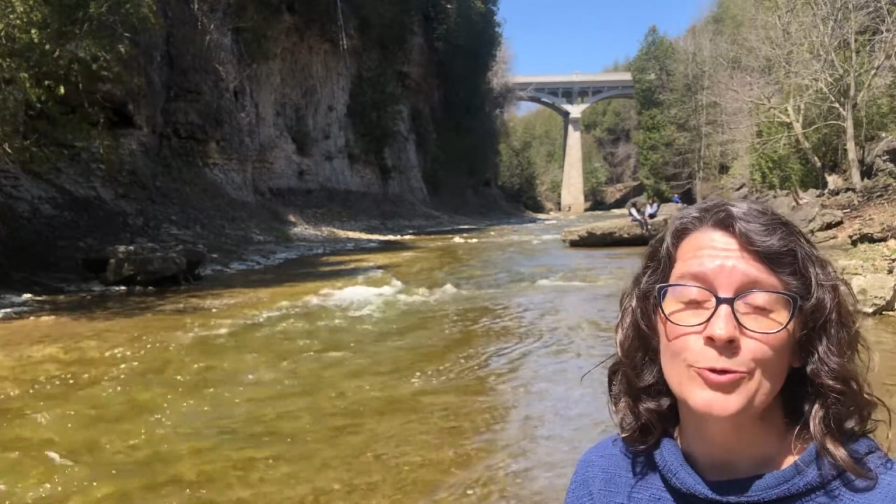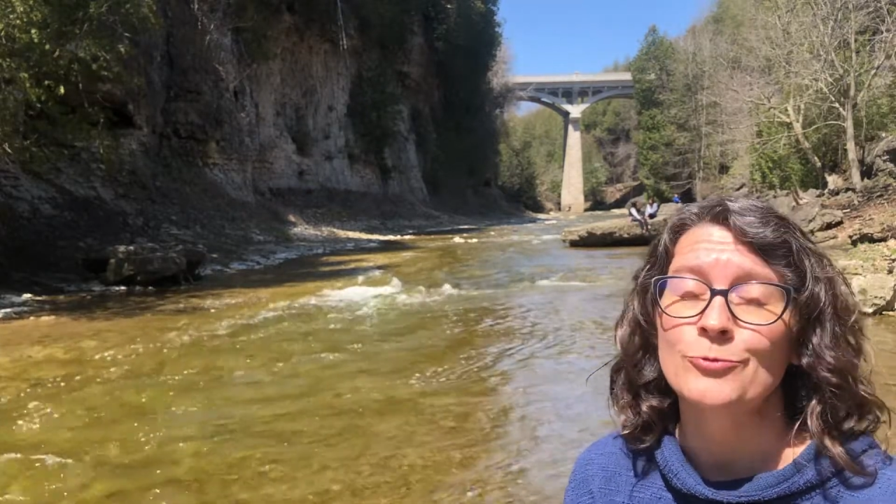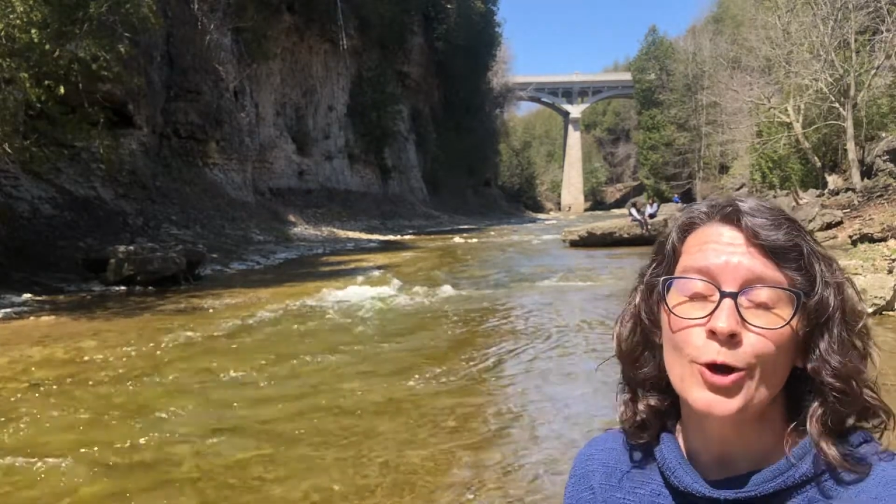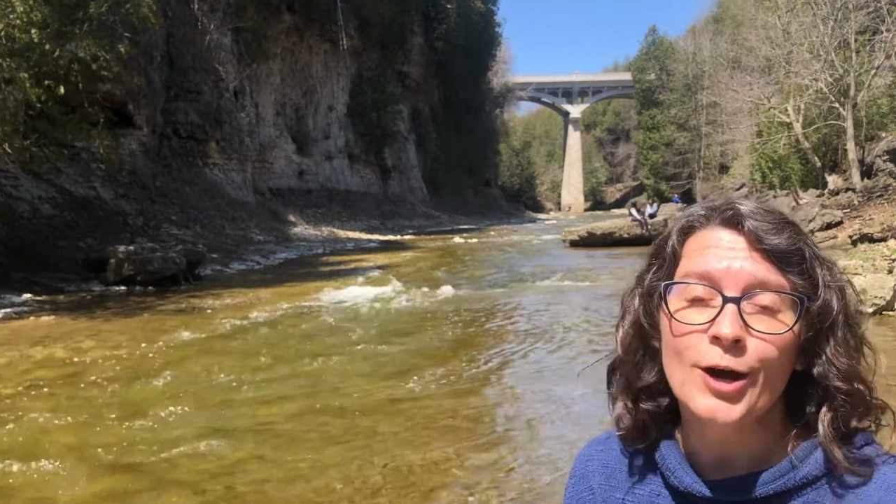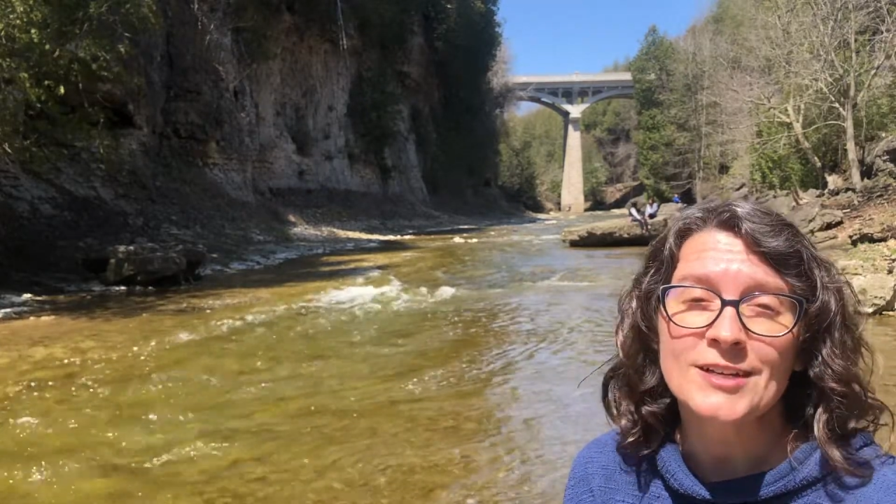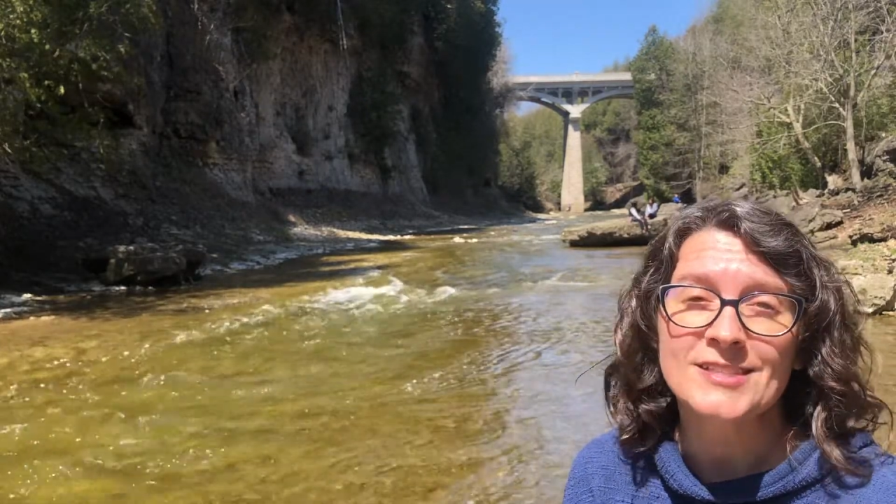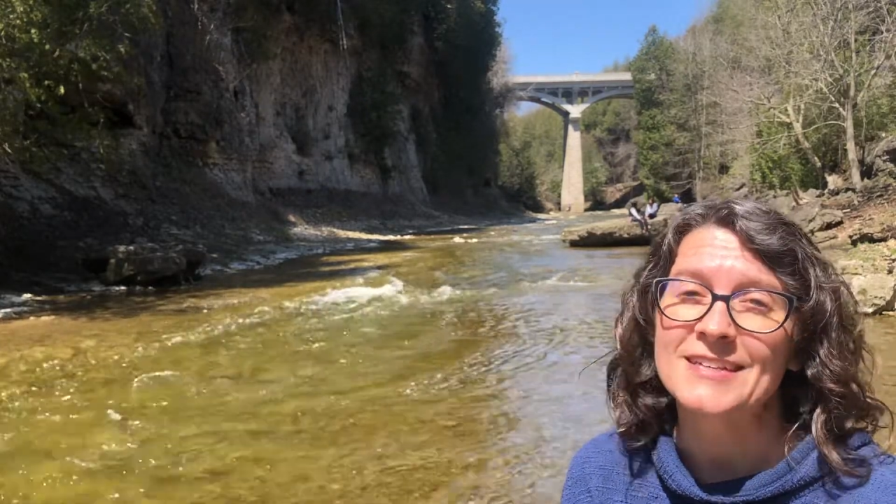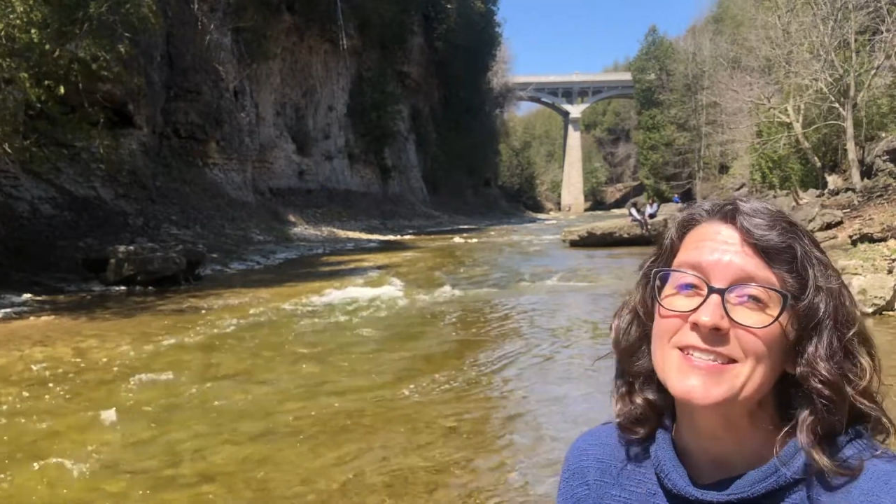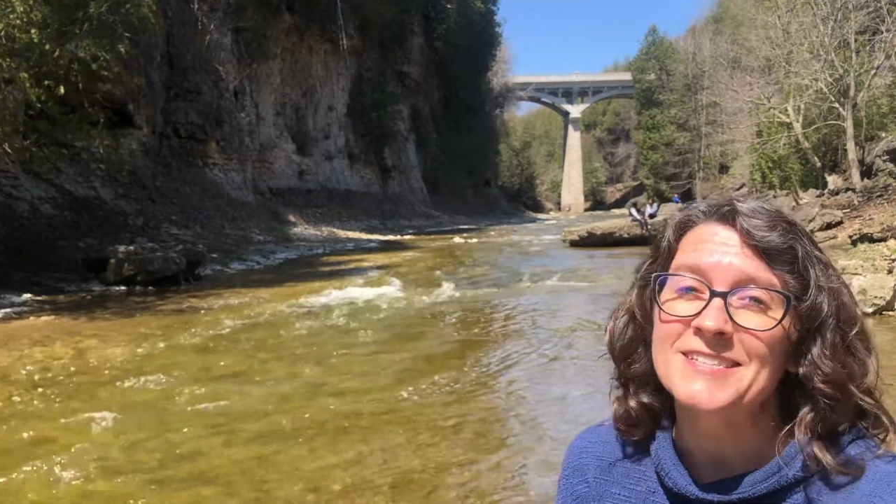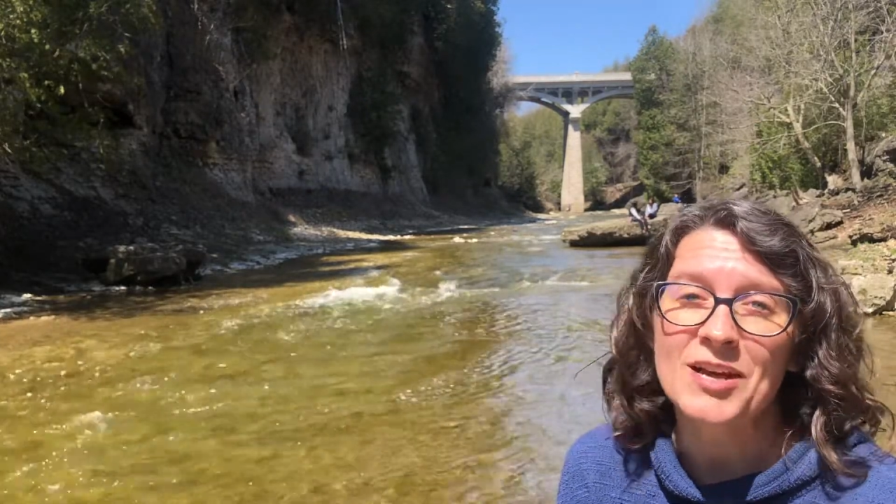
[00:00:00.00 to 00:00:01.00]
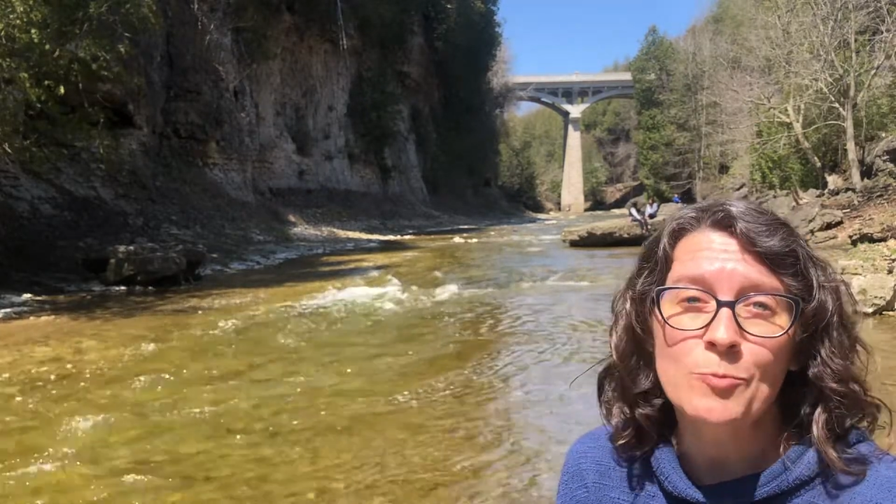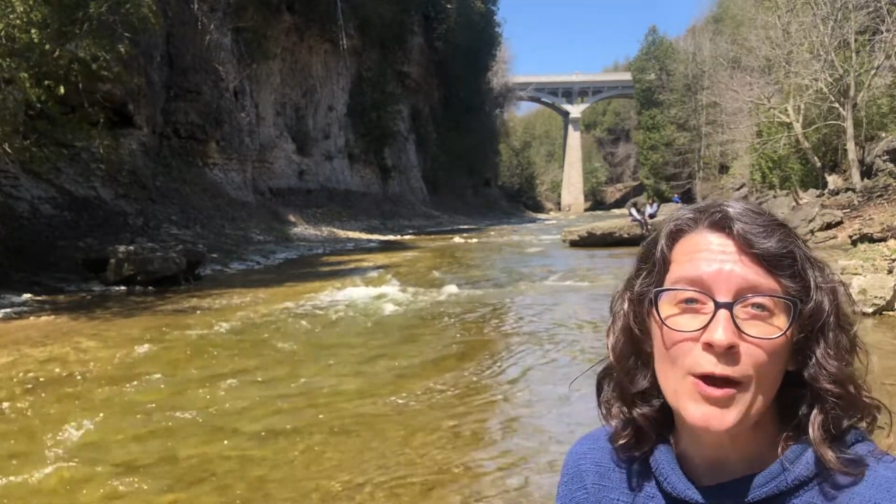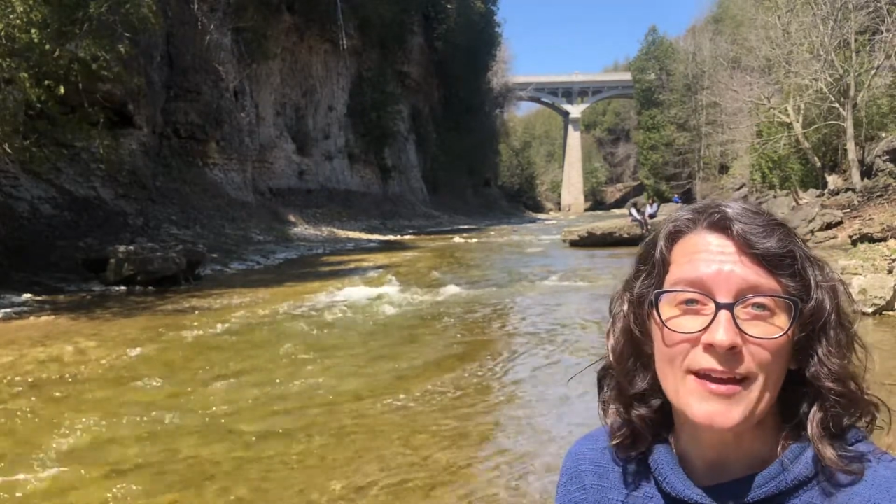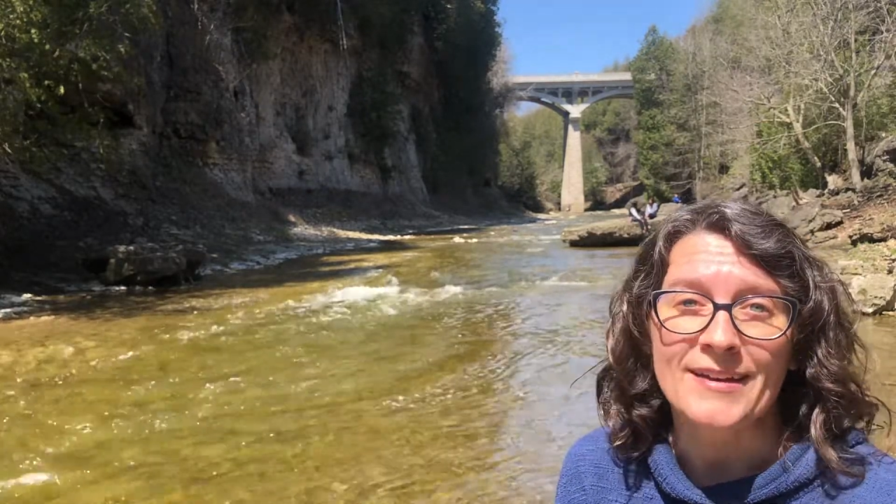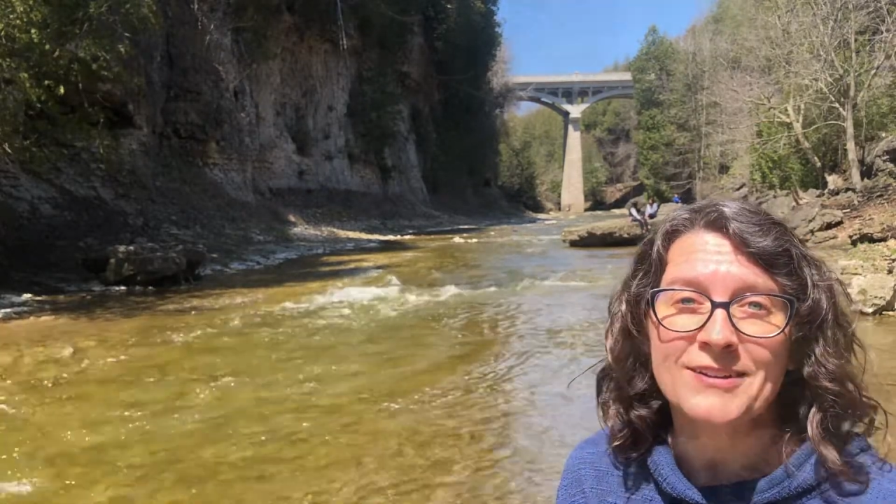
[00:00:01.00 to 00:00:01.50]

rocks in some way.